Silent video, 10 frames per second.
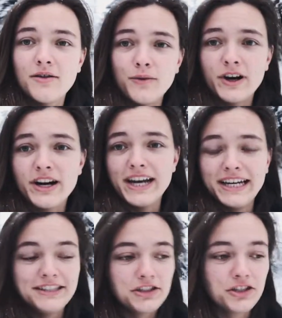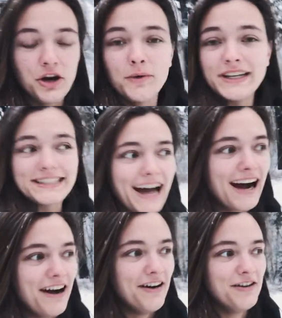We're in snowy
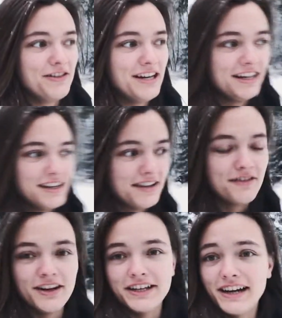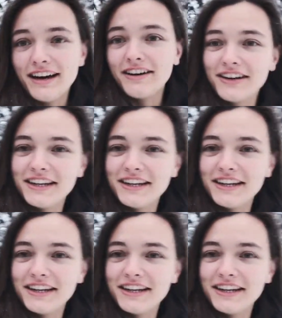town right now.